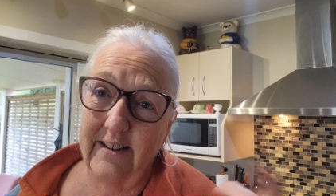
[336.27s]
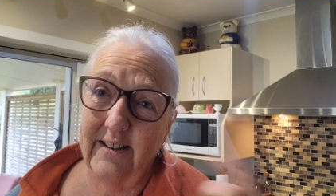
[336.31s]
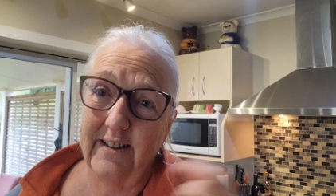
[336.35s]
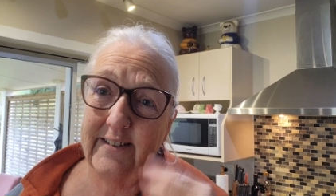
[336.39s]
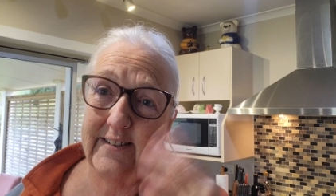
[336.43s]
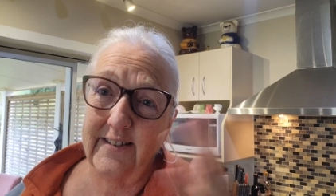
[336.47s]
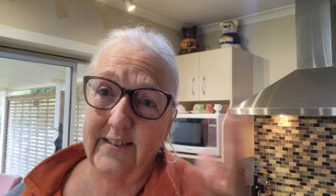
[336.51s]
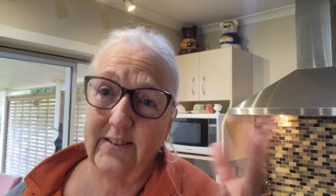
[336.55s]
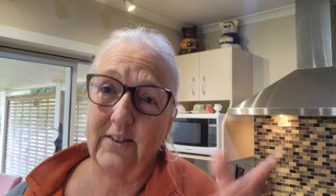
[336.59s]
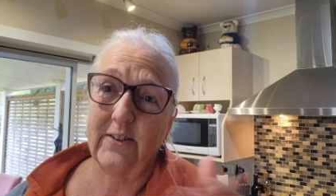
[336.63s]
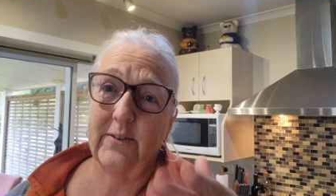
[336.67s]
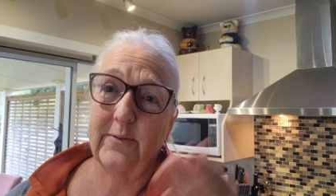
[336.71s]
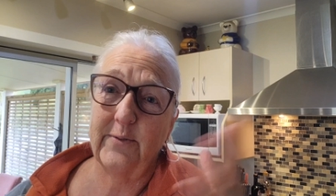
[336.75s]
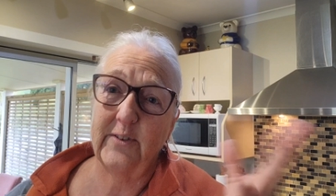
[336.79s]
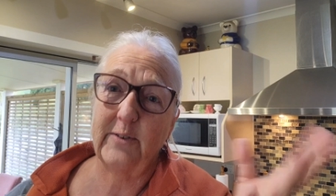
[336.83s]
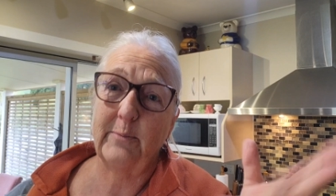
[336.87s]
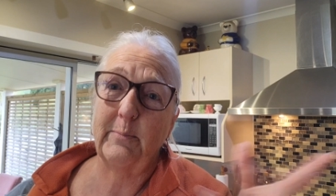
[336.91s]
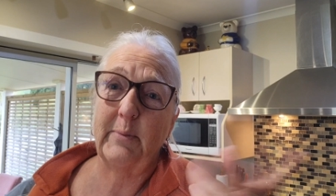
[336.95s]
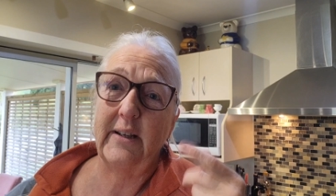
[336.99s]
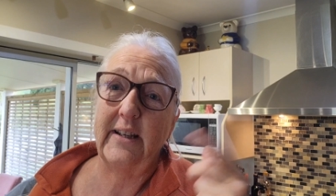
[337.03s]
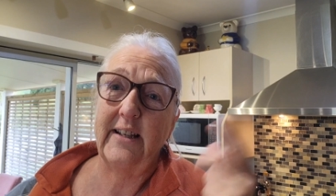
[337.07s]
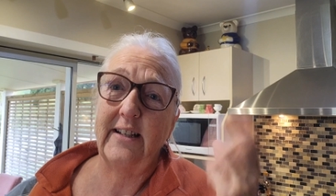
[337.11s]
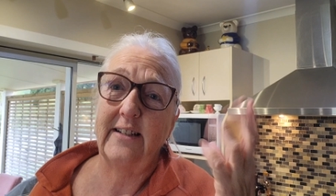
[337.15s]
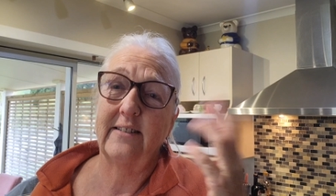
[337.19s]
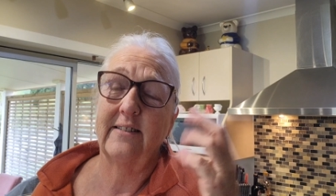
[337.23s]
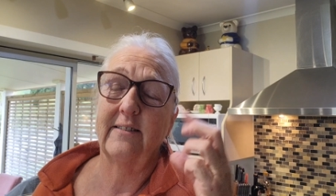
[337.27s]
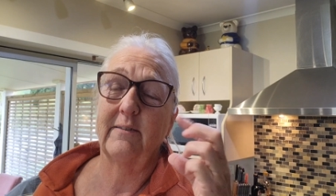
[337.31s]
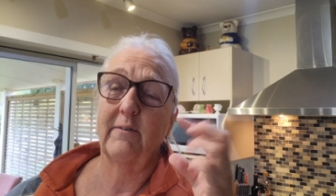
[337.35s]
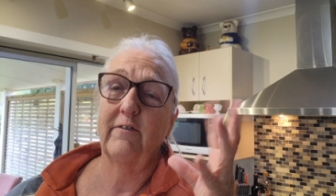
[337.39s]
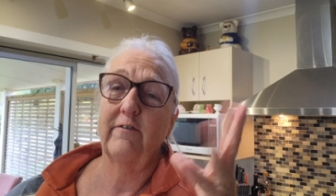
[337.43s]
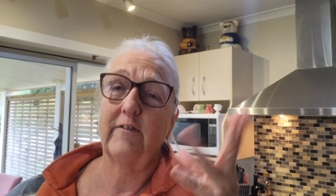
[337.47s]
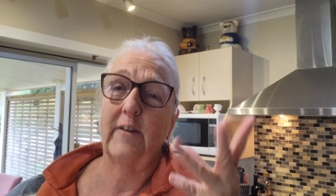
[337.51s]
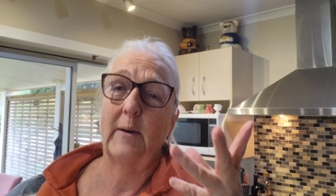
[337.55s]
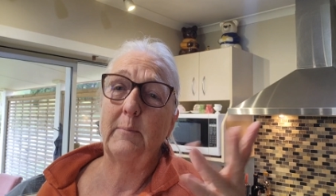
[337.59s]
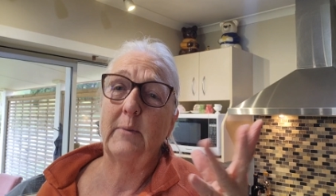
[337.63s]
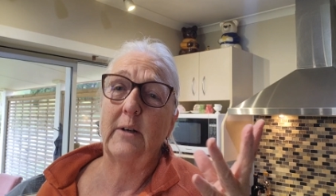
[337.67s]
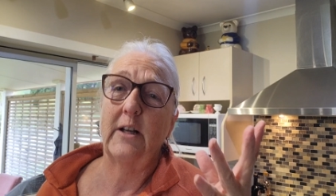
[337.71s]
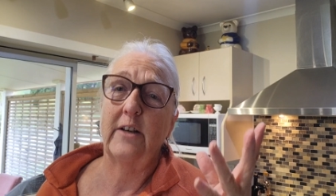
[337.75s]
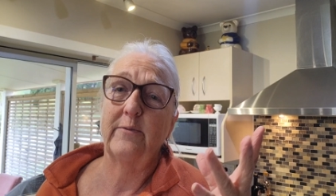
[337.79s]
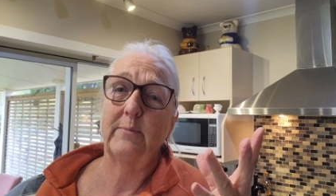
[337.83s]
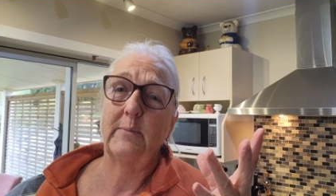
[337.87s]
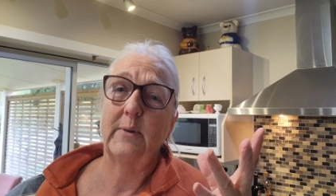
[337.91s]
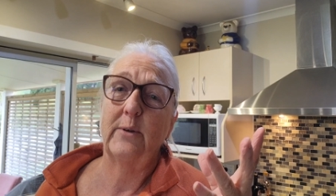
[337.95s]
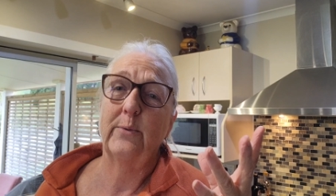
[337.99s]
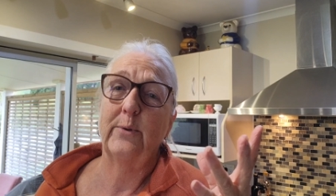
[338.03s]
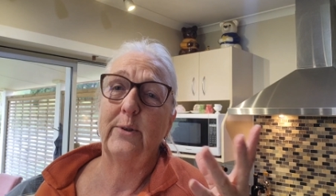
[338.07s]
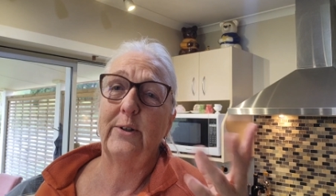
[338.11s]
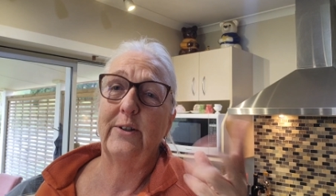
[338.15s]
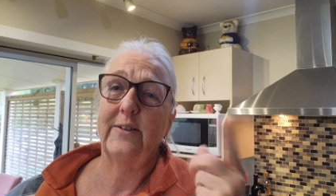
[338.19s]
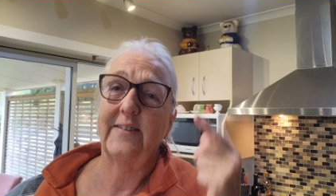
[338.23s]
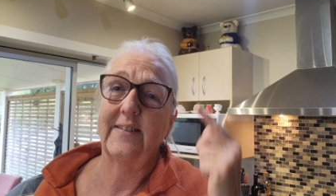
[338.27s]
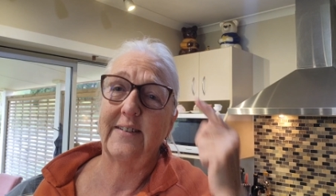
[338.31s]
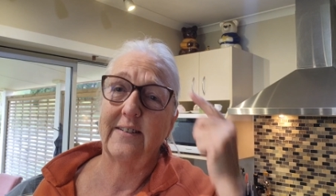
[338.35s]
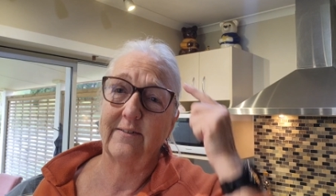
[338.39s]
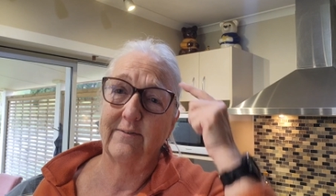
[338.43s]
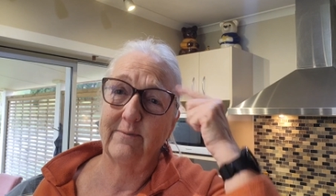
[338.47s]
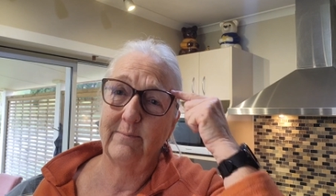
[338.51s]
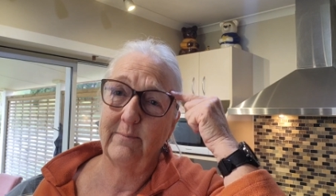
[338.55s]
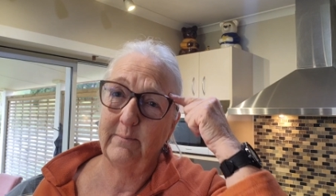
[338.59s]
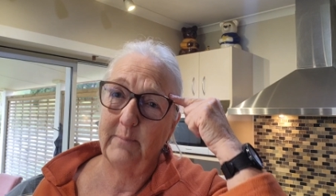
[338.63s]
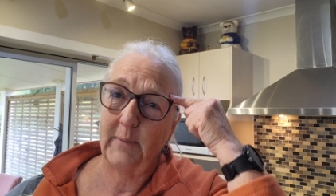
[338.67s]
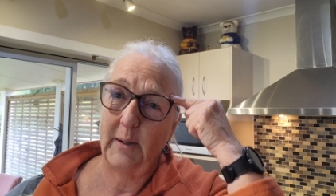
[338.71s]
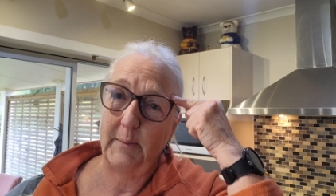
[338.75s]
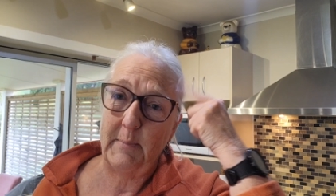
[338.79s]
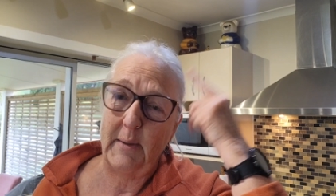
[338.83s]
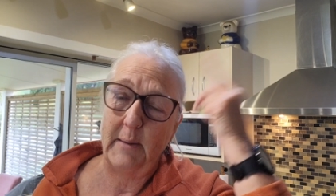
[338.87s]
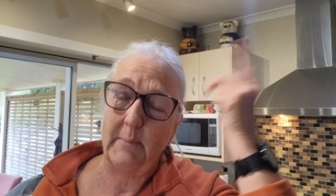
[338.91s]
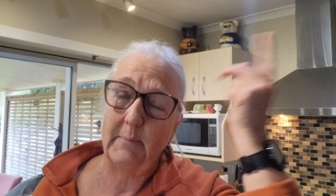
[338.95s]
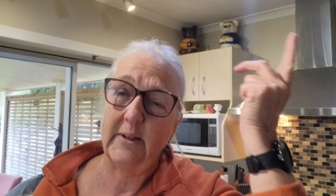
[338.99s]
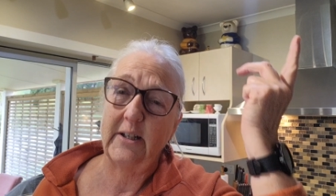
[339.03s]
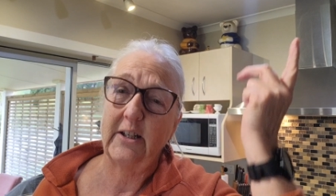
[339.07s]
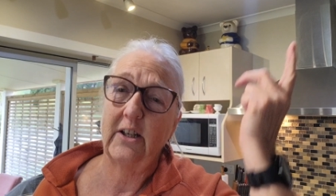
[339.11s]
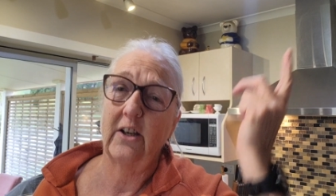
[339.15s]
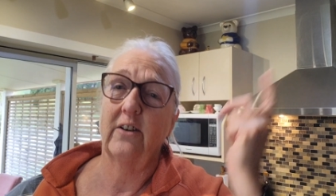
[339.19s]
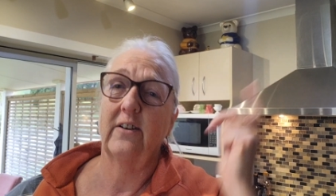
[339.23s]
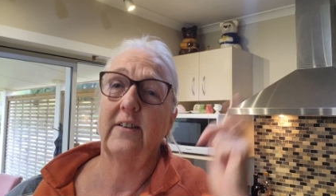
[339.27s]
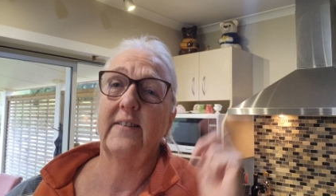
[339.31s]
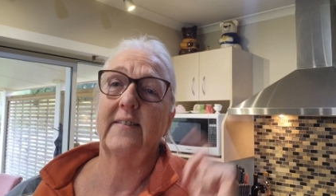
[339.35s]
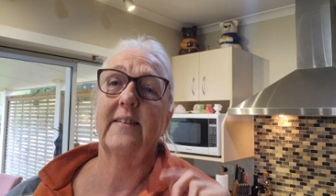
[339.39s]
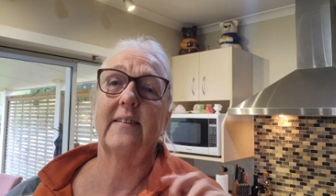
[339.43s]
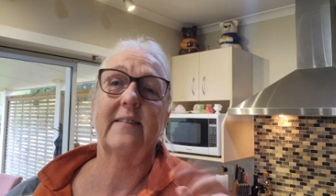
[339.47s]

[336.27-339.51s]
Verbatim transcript: I sort of speed and fumble over my words and my memory goes.